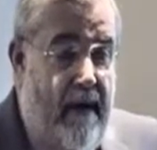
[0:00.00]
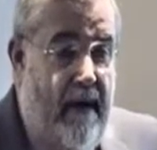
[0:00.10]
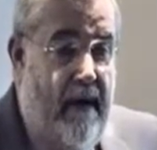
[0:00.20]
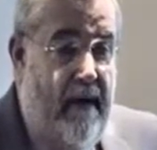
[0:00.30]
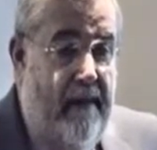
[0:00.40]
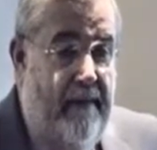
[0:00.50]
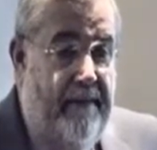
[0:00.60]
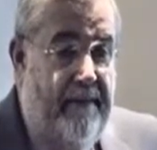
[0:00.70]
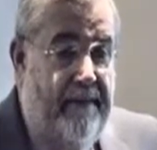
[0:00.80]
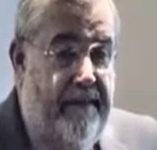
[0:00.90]

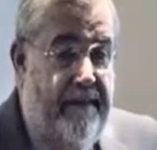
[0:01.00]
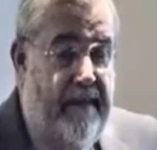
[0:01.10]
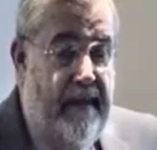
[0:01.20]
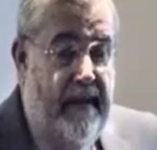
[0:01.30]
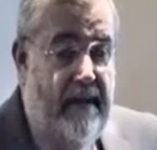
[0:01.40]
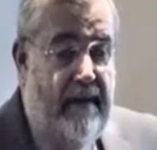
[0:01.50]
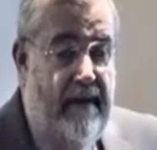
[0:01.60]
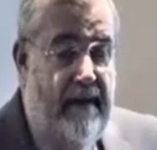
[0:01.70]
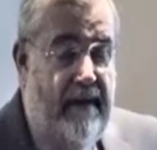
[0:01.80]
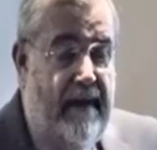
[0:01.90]
Um, it's,
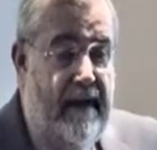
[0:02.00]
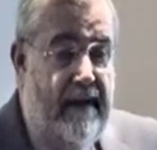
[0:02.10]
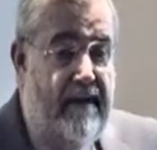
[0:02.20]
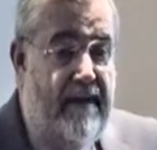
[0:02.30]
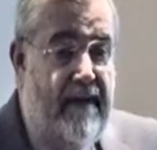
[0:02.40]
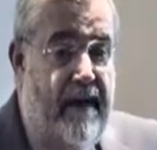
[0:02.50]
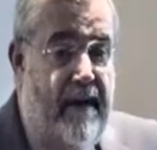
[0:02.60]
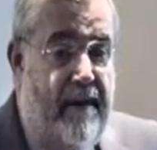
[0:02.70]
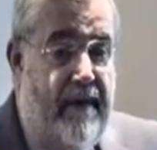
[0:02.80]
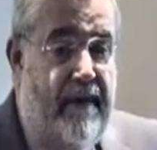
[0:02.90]
it's, again, it's a
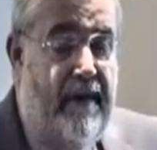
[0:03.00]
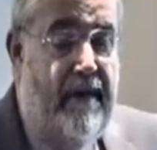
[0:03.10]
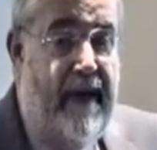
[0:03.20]
scary procedure.